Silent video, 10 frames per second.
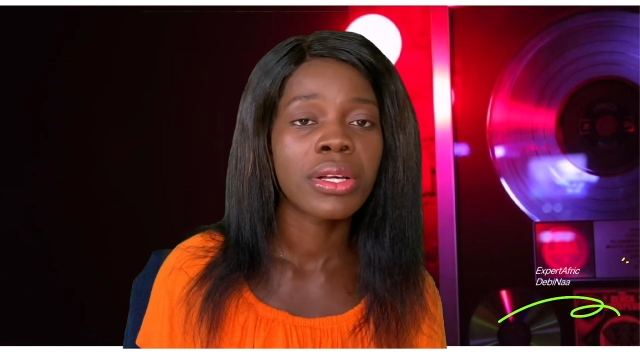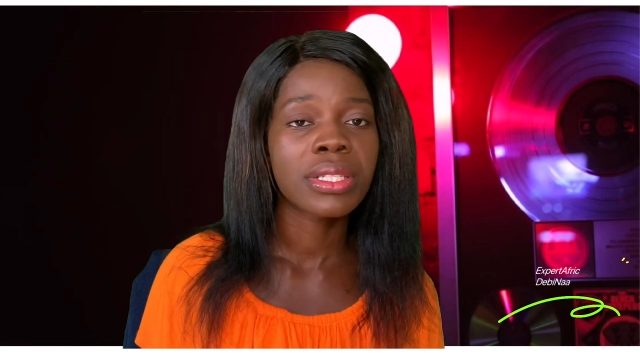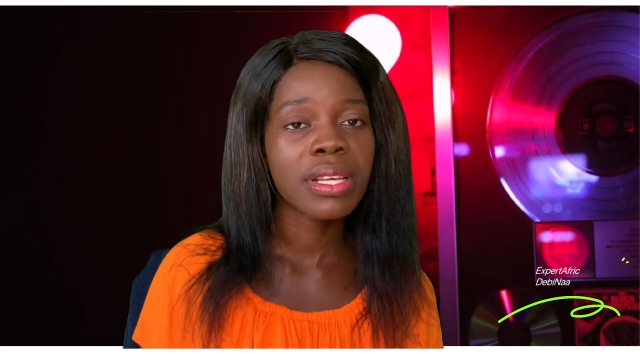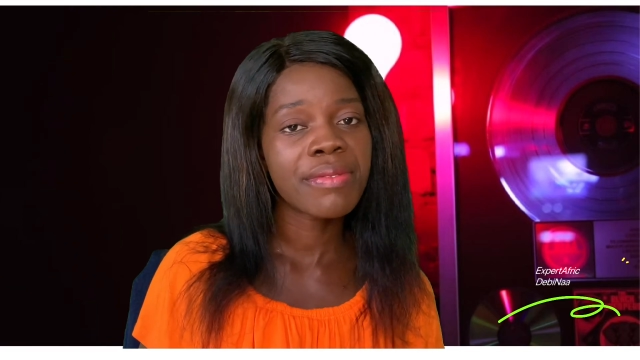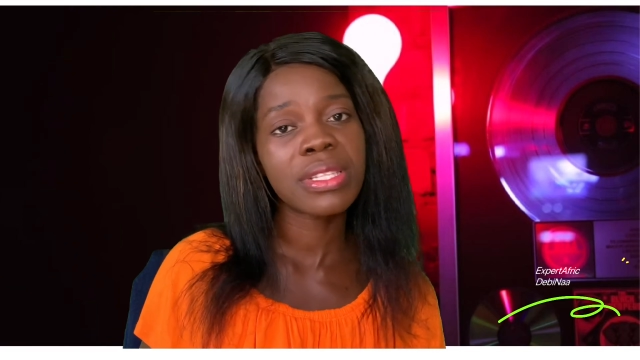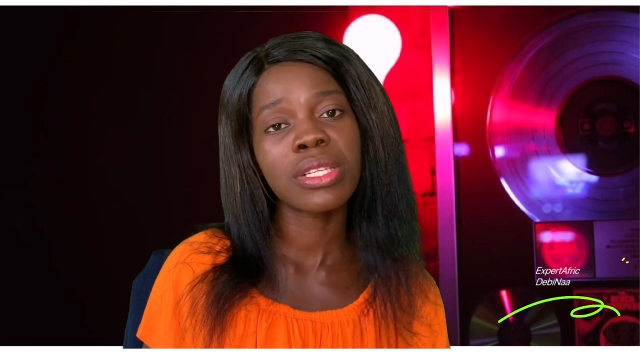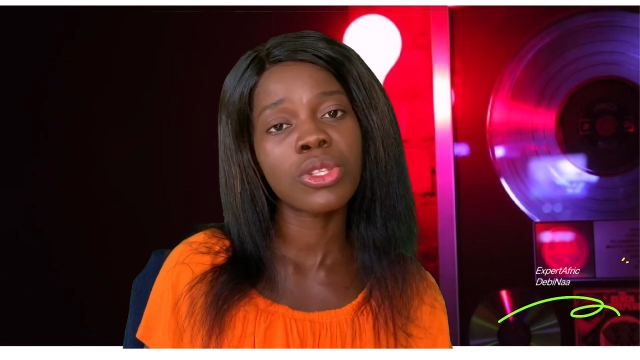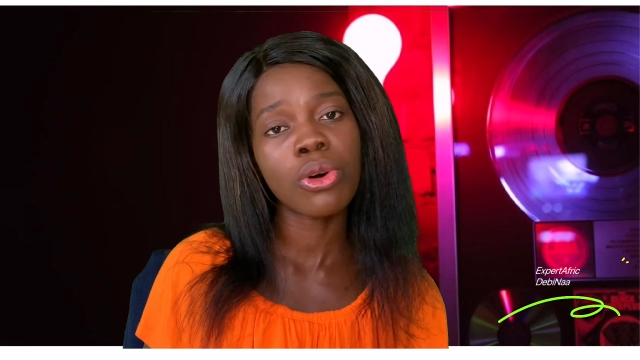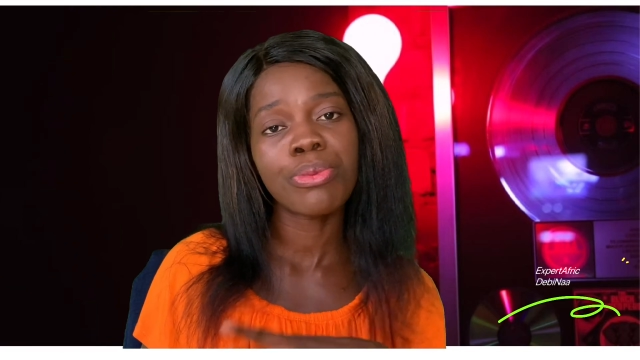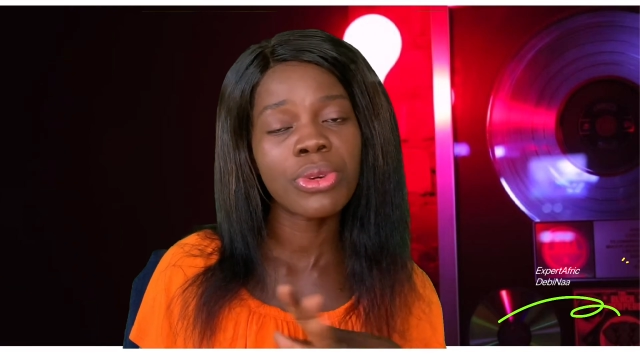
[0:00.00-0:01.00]

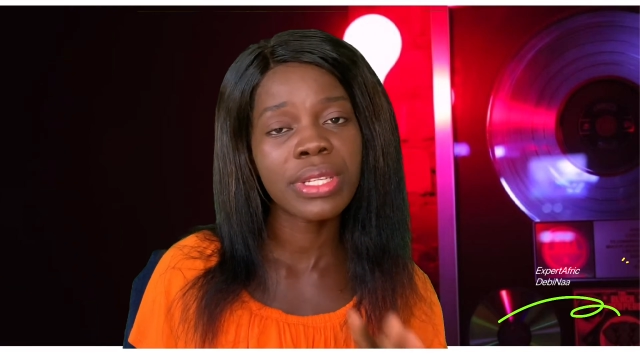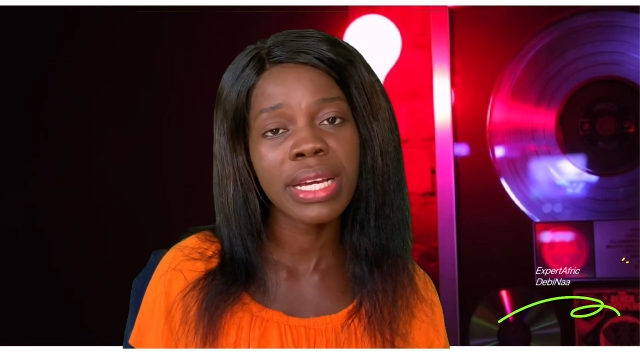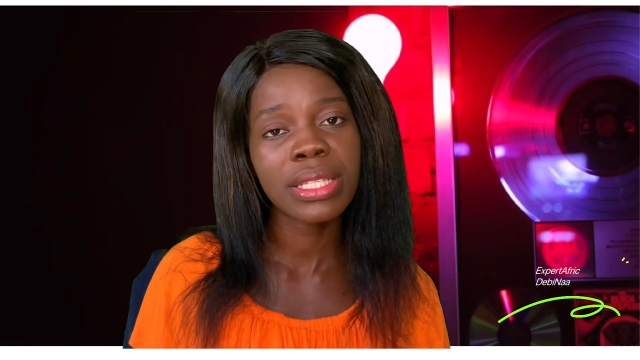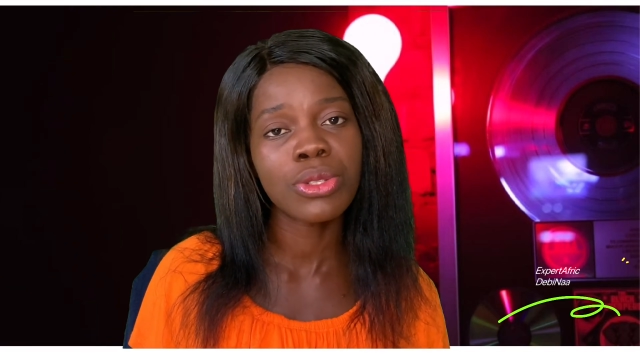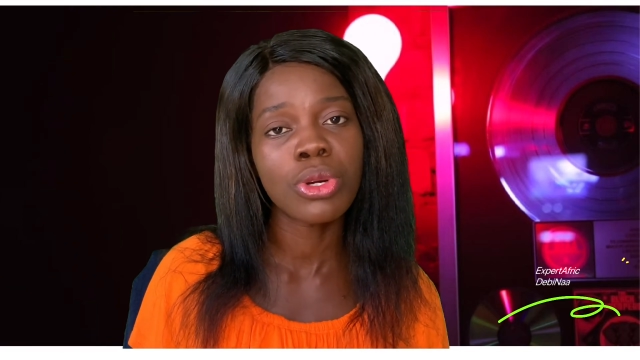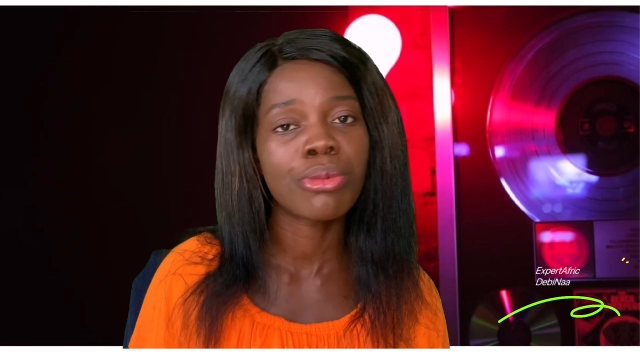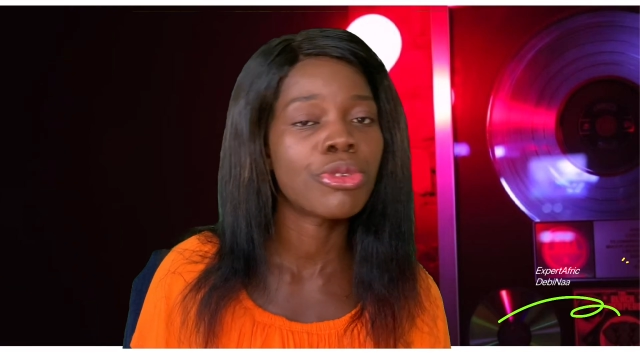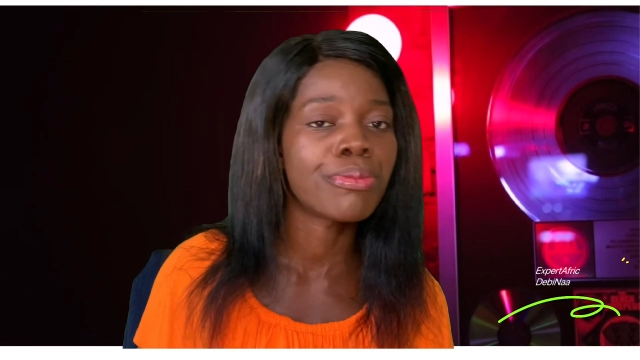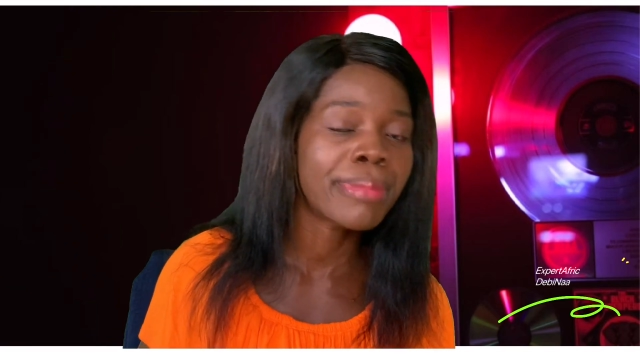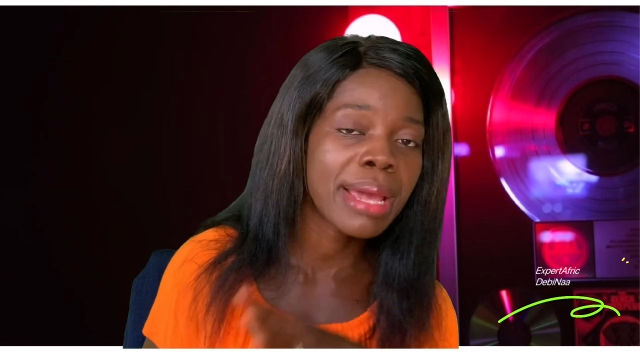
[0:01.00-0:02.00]
services or products
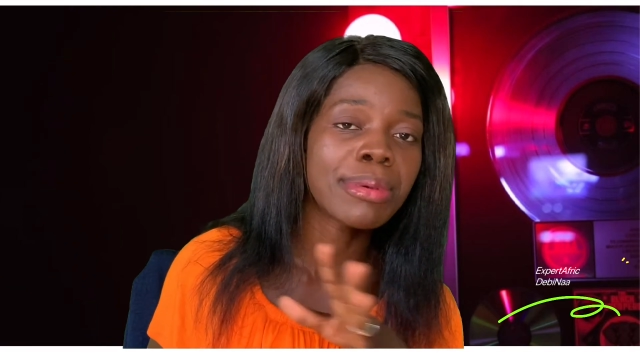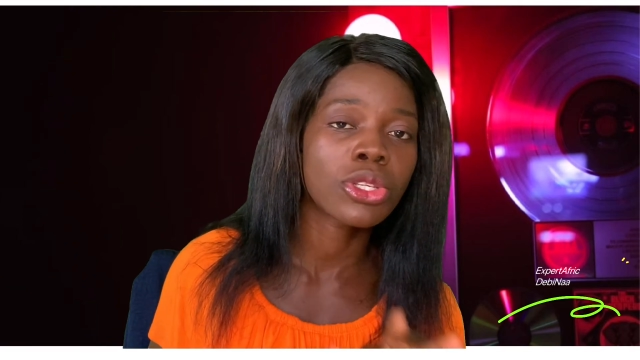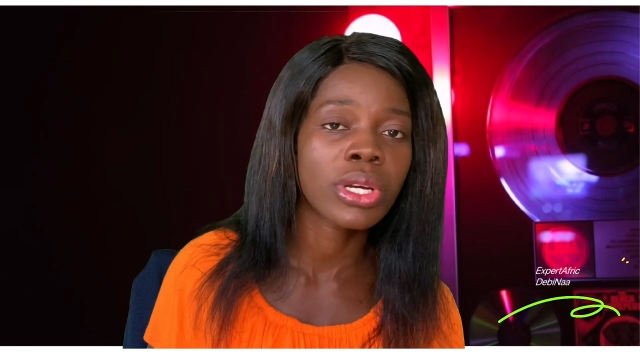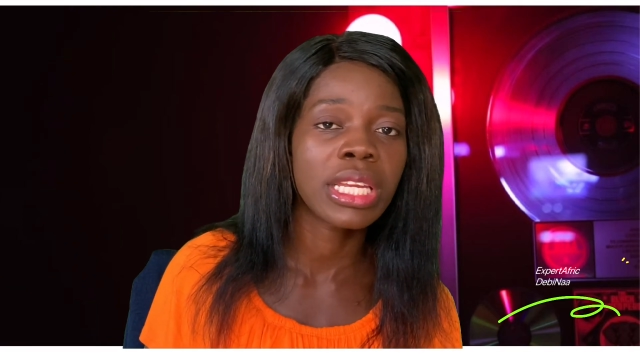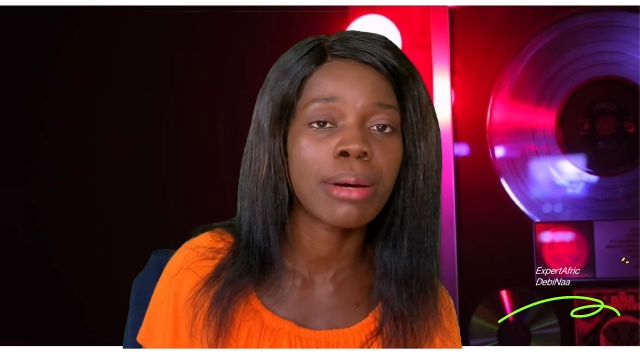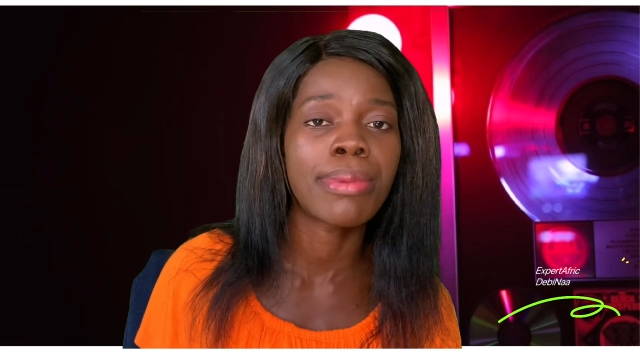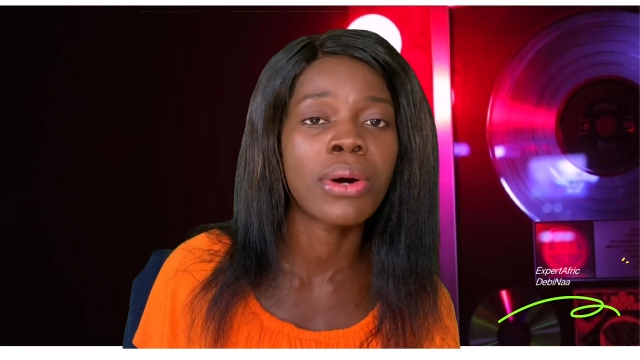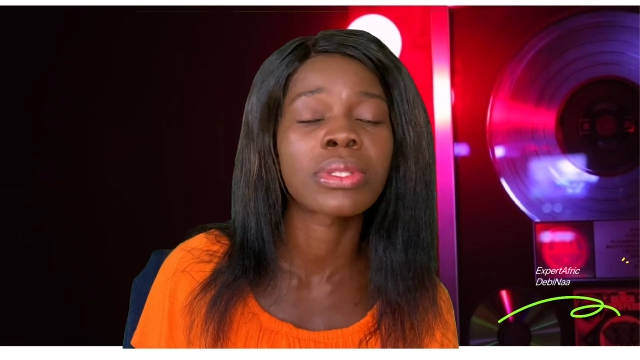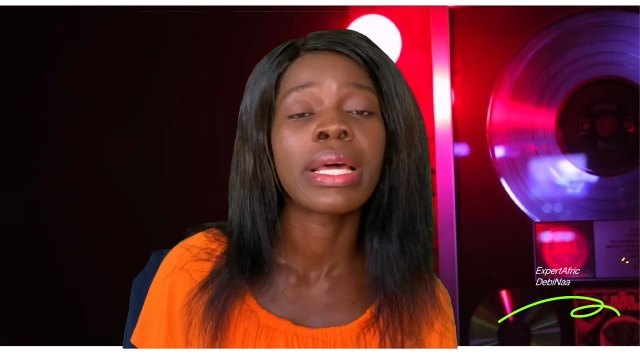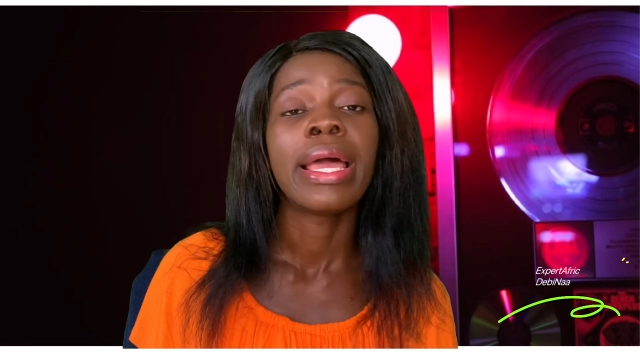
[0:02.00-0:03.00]
we might be talking
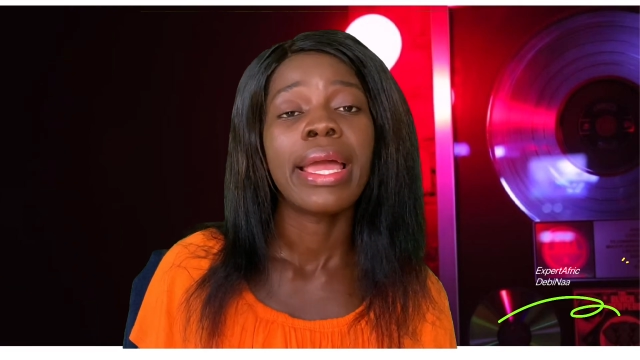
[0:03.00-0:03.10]
about,